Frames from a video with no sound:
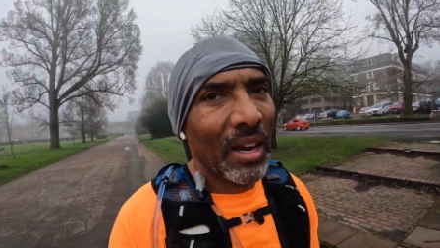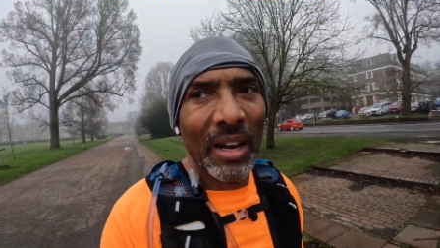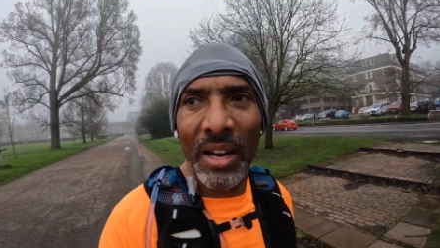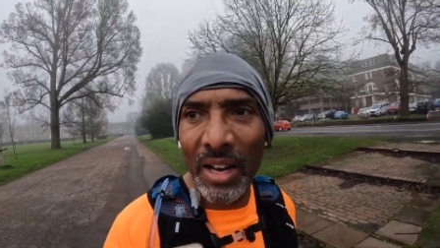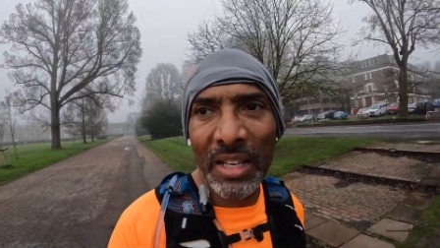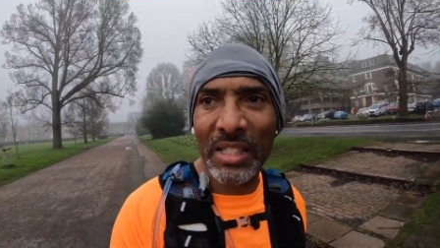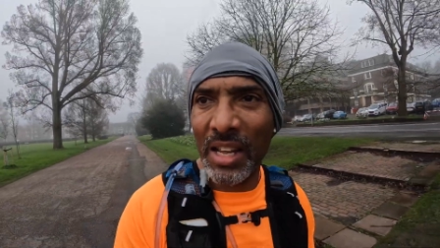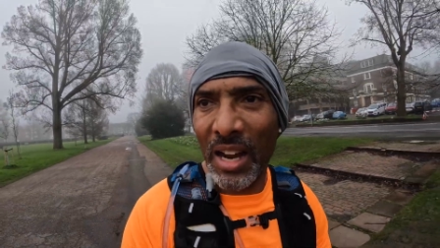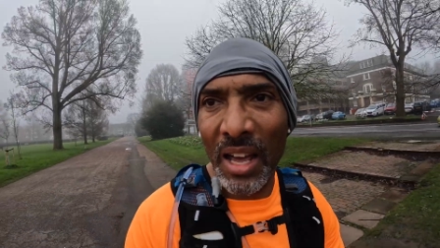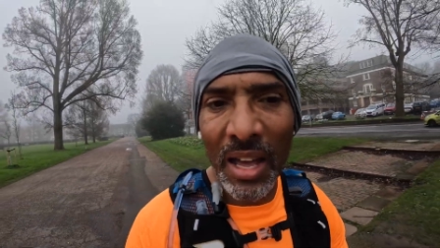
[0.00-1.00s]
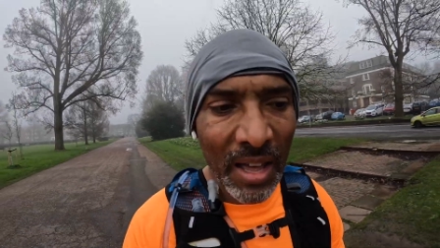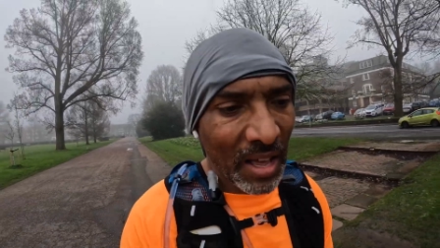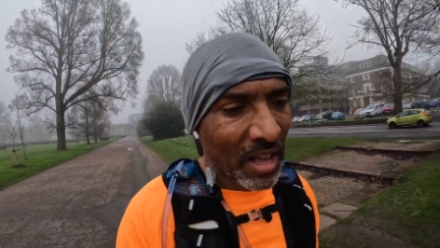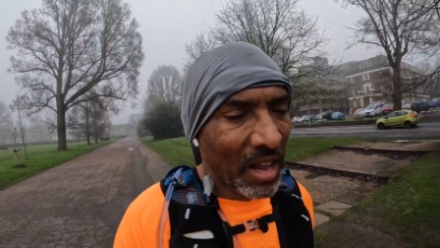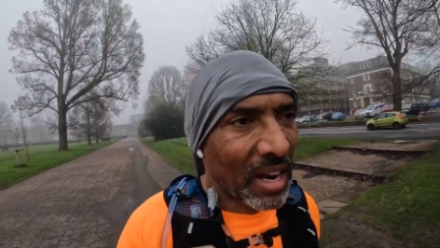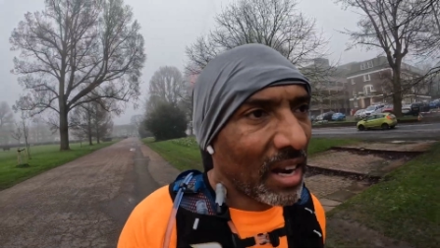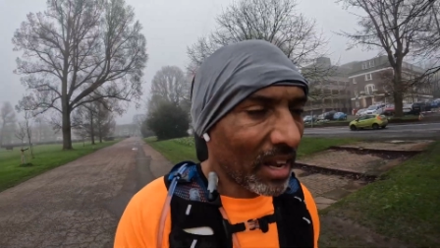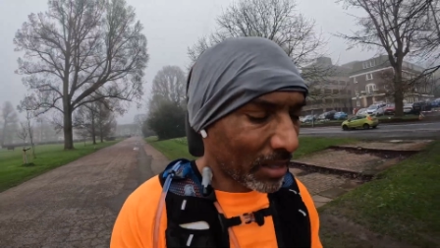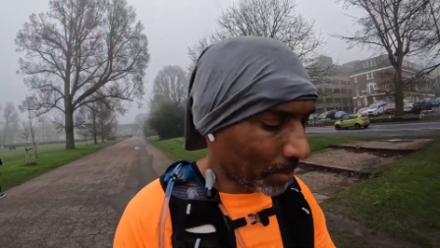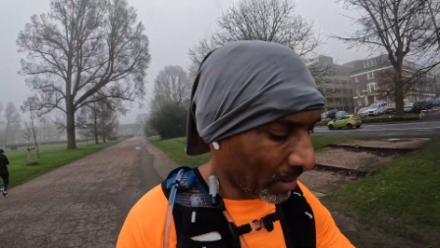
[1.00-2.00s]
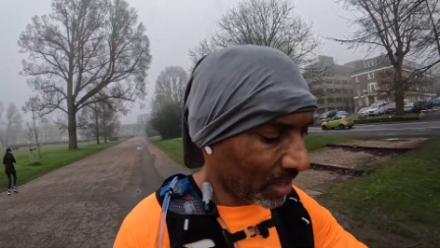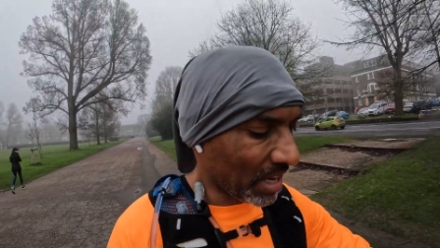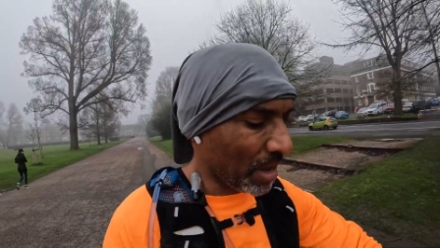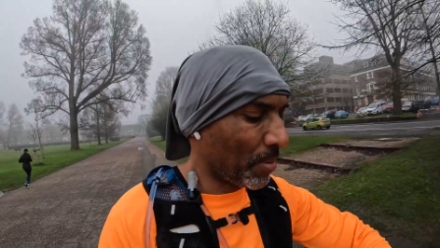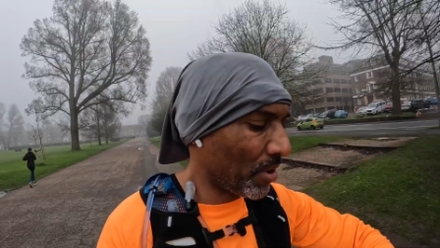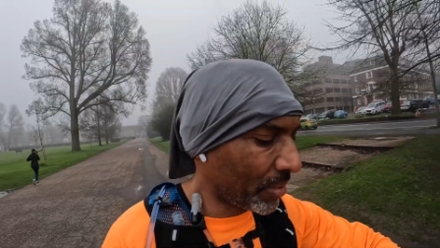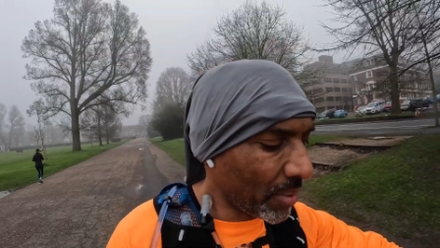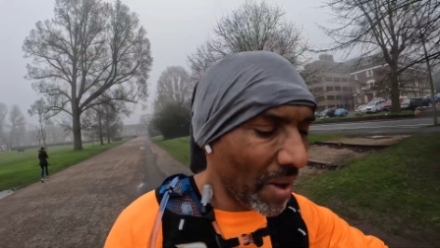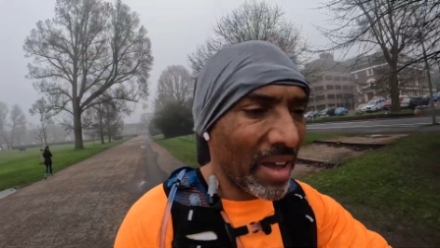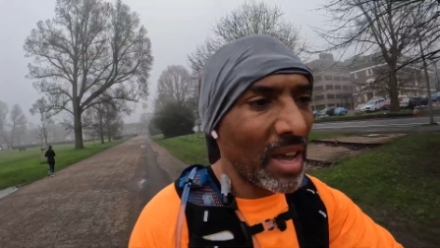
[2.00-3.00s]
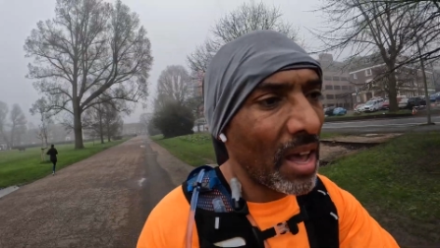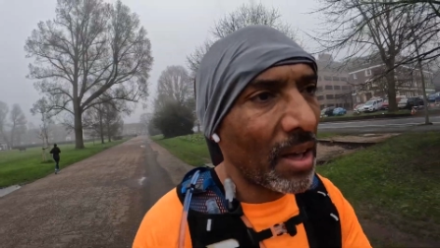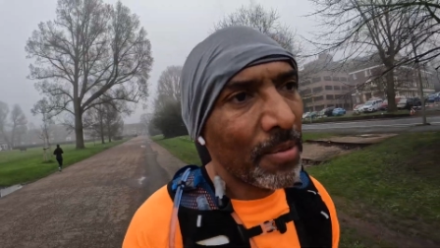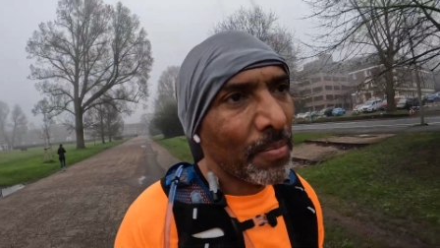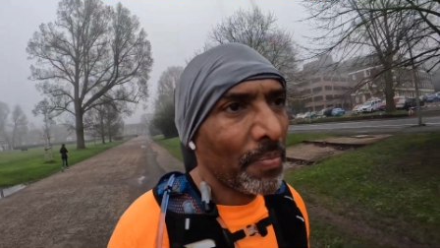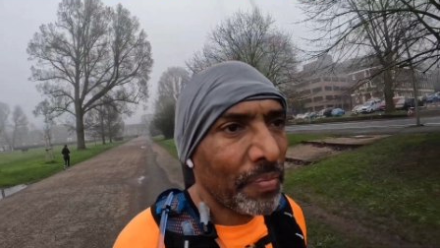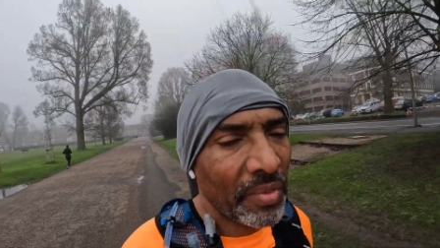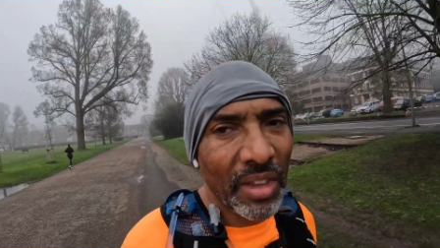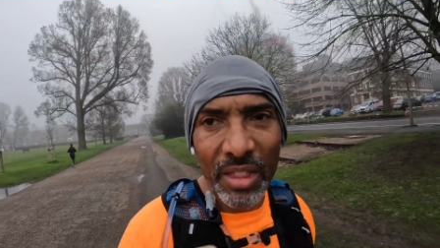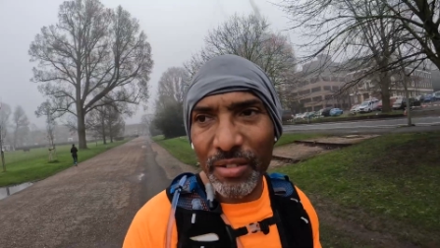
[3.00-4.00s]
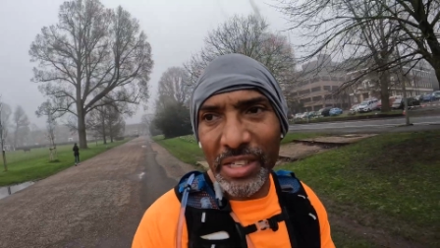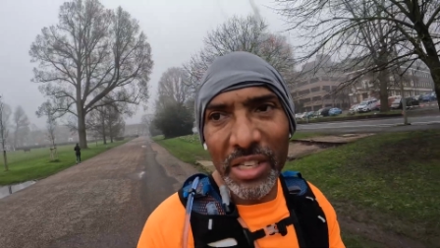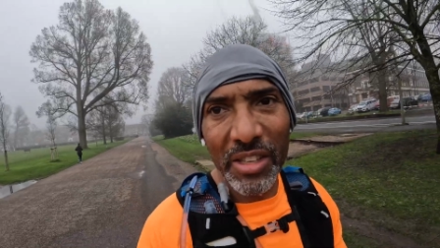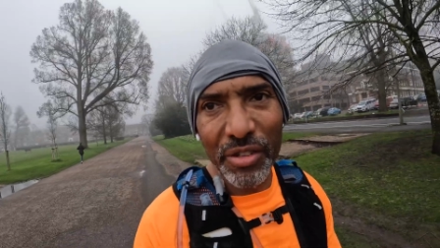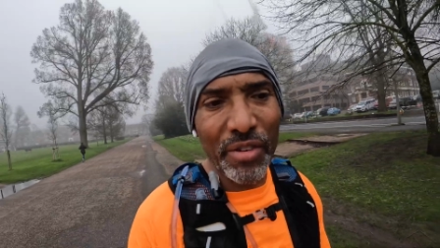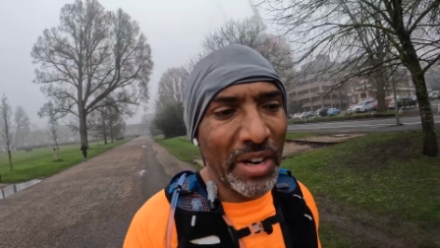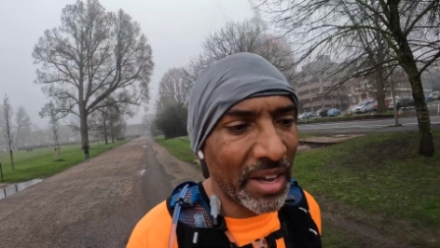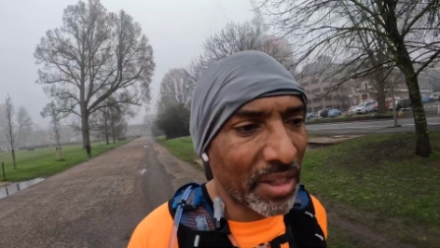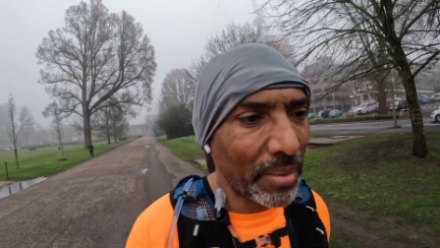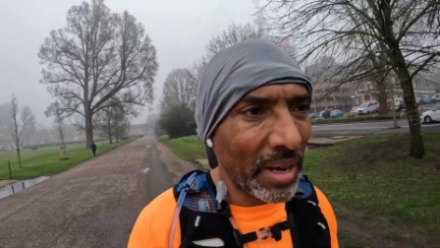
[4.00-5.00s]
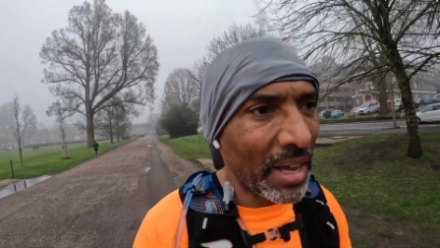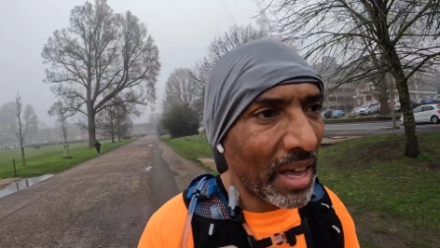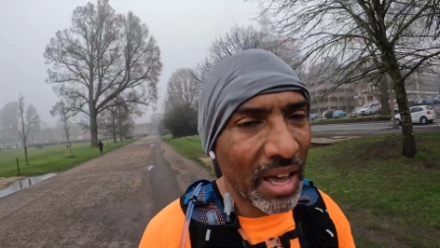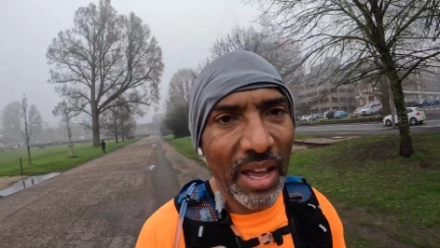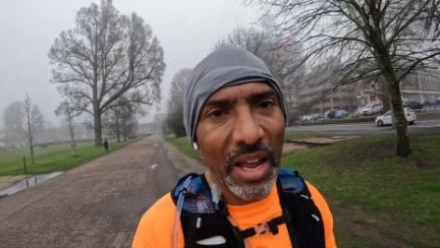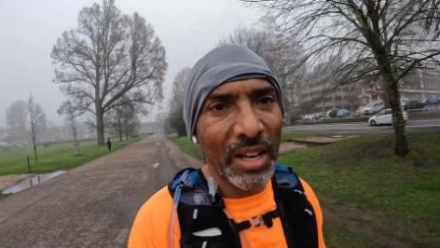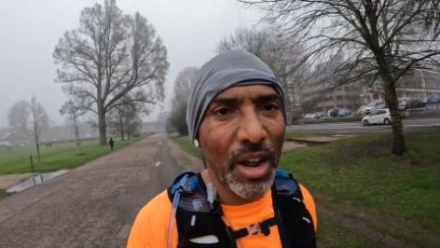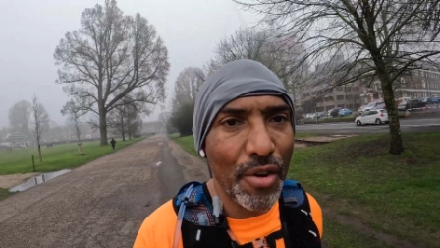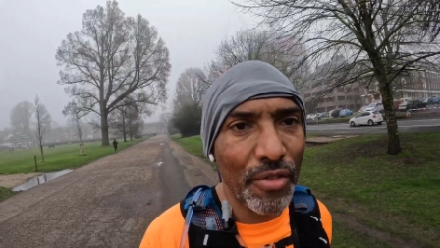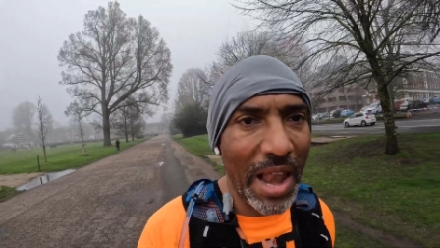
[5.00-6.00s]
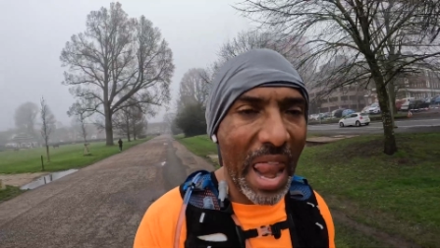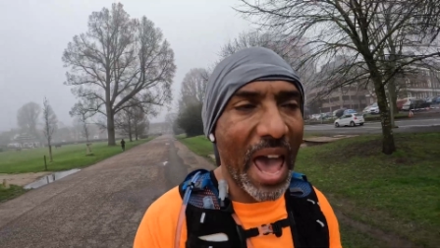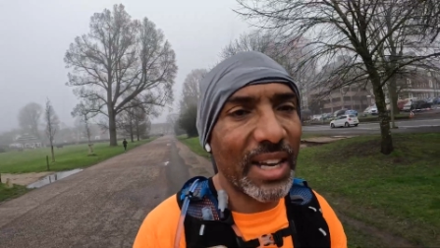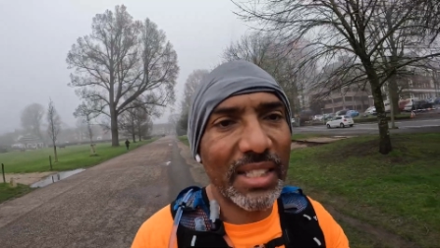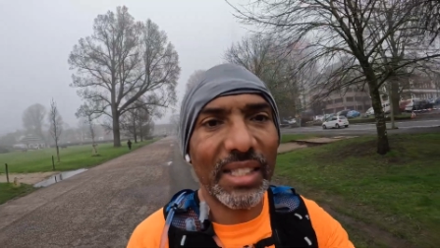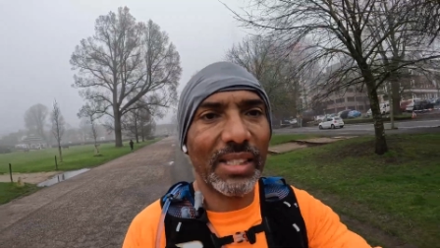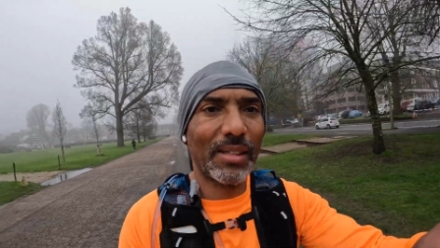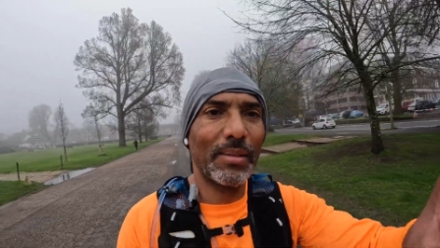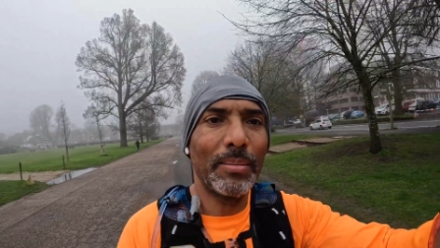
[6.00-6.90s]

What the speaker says: Alright then, let's put this GoPro away, get the rest of this run out of the way, and relax.